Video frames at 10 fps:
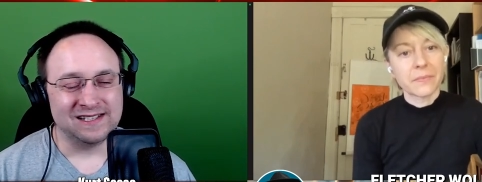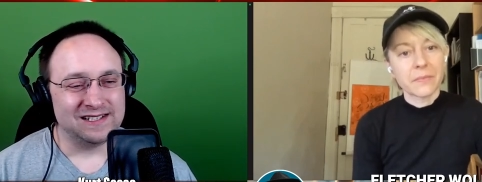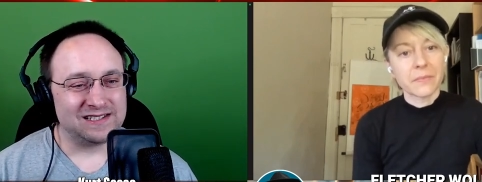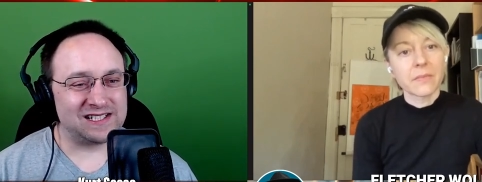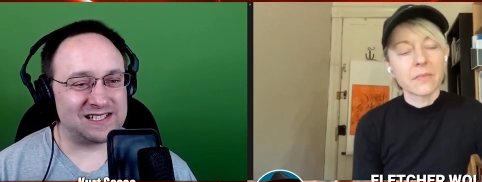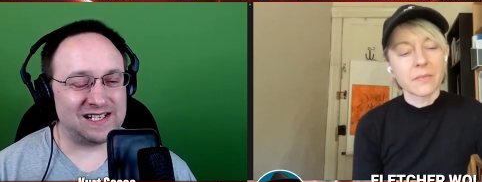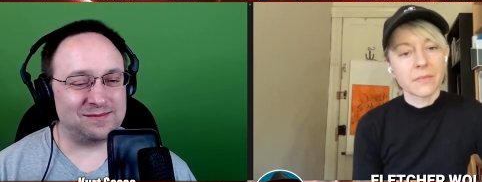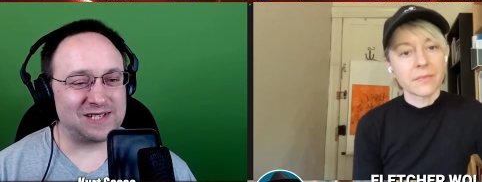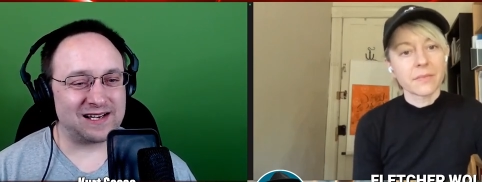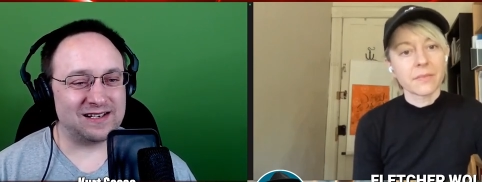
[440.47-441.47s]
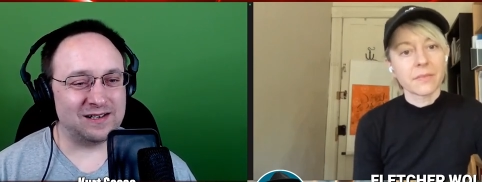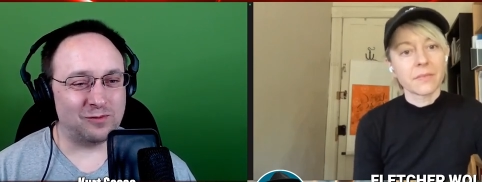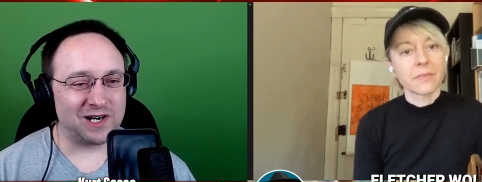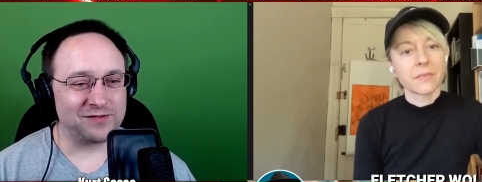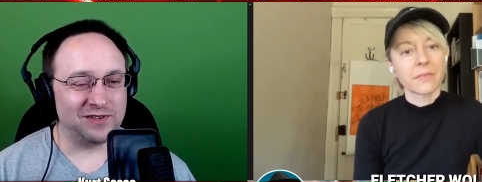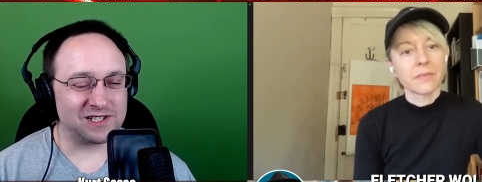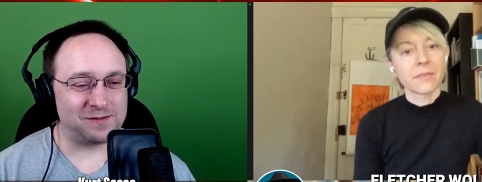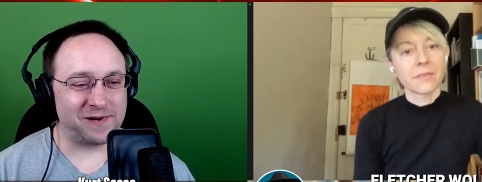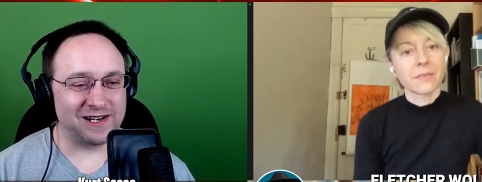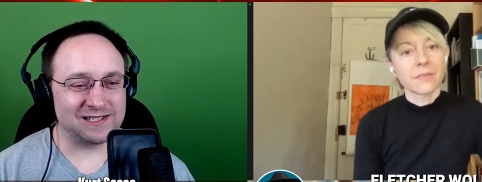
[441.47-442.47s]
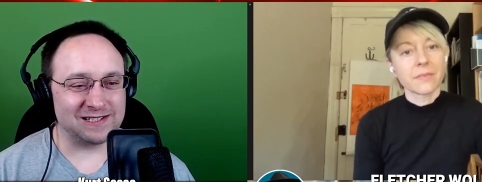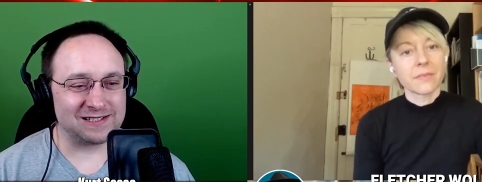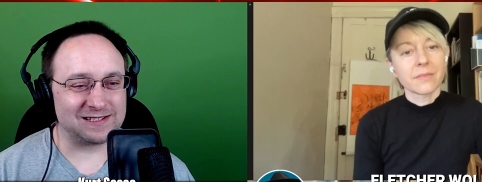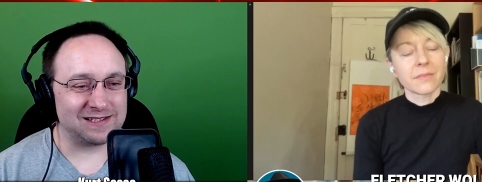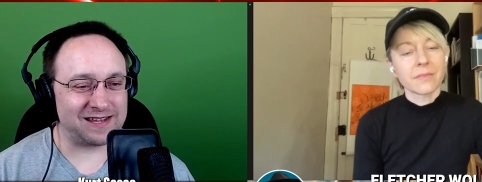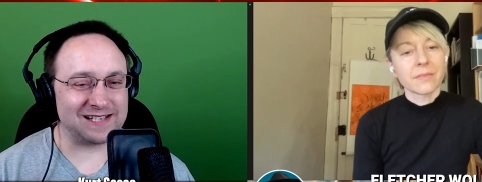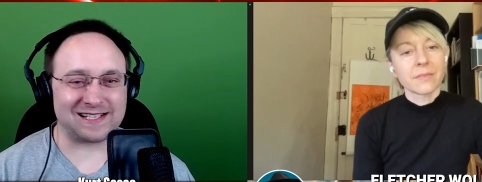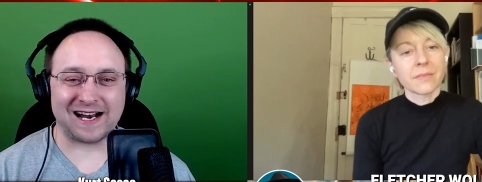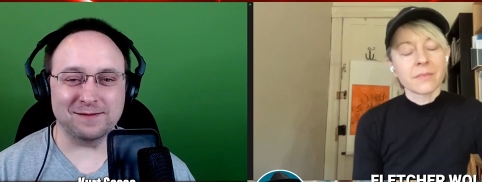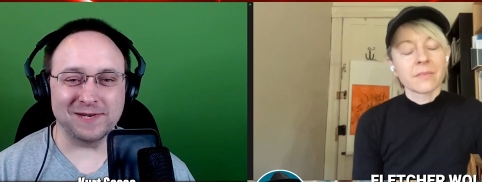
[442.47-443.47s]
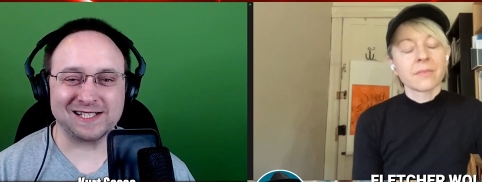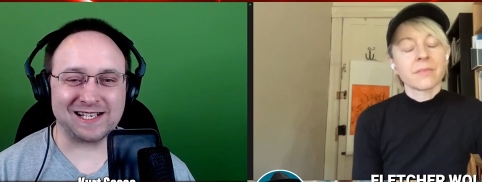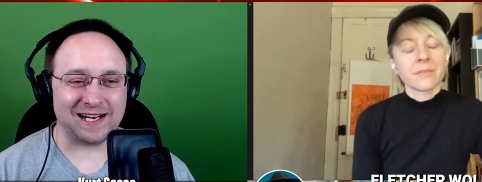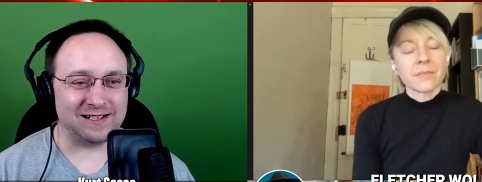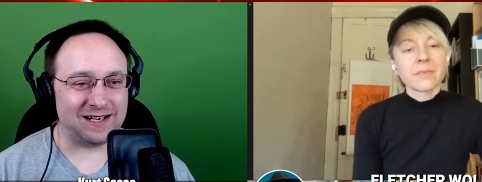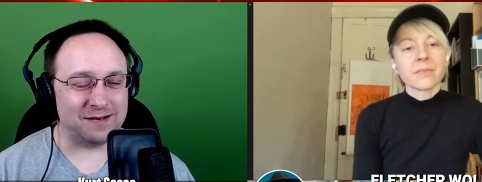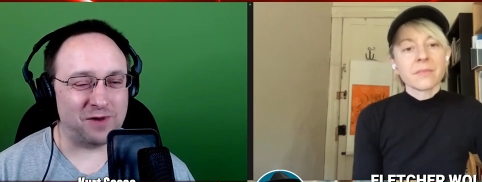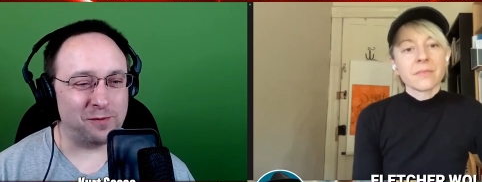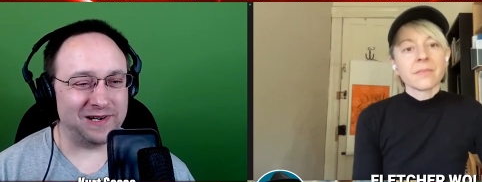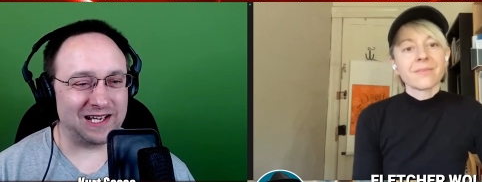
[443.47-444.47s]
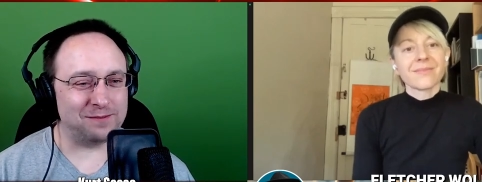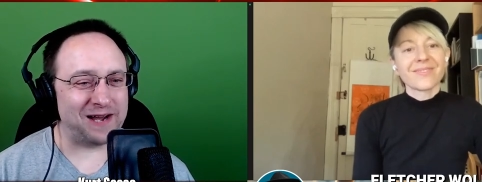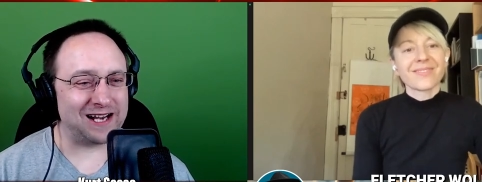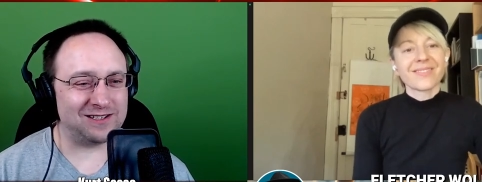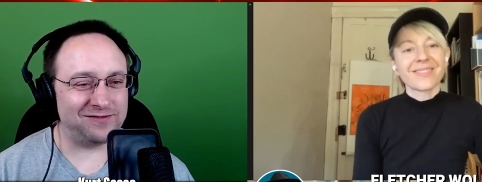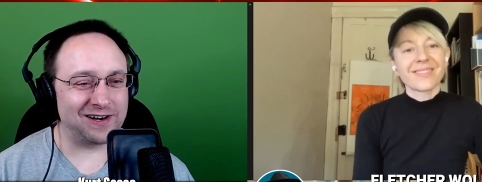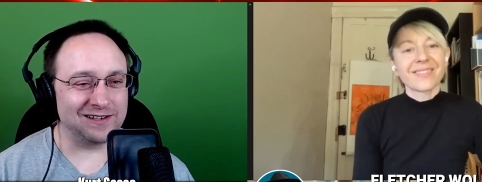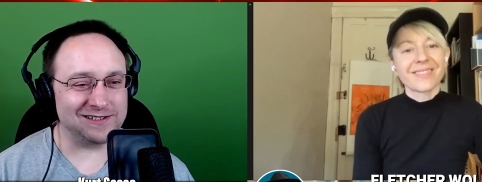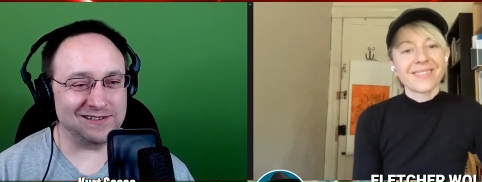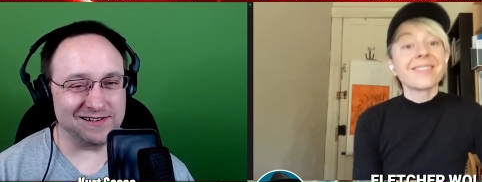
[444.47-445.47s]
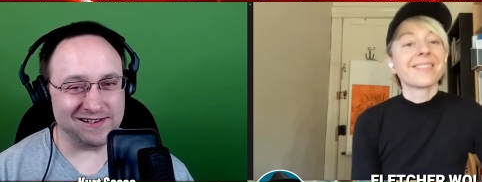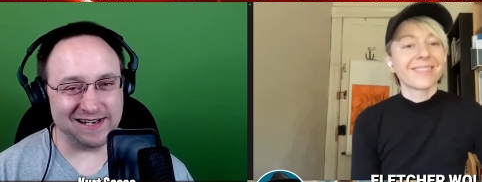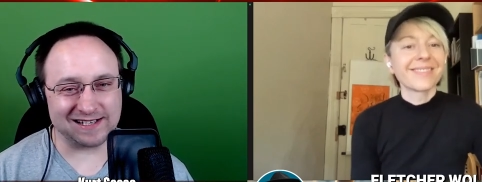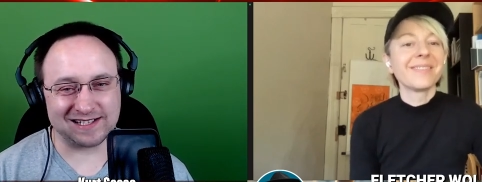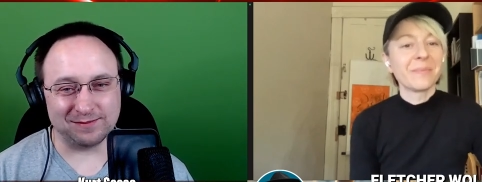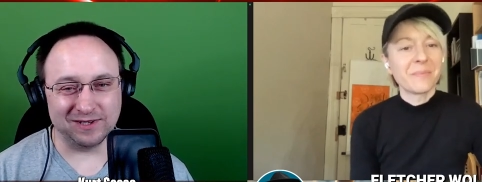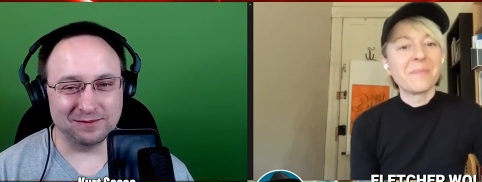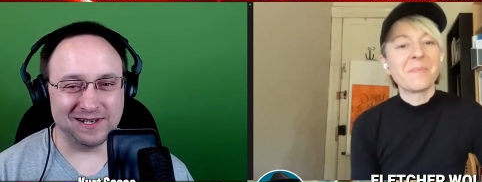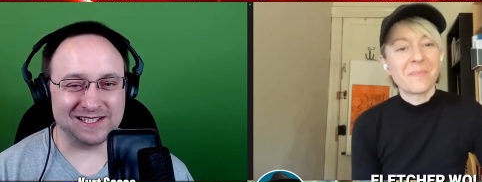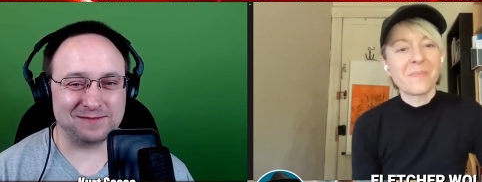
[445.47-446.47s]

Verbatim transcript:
Speaker 1: just seems like a wonderful experience. It's things that I miss that I, am hoping to get back to fairly soon in the next couple of months.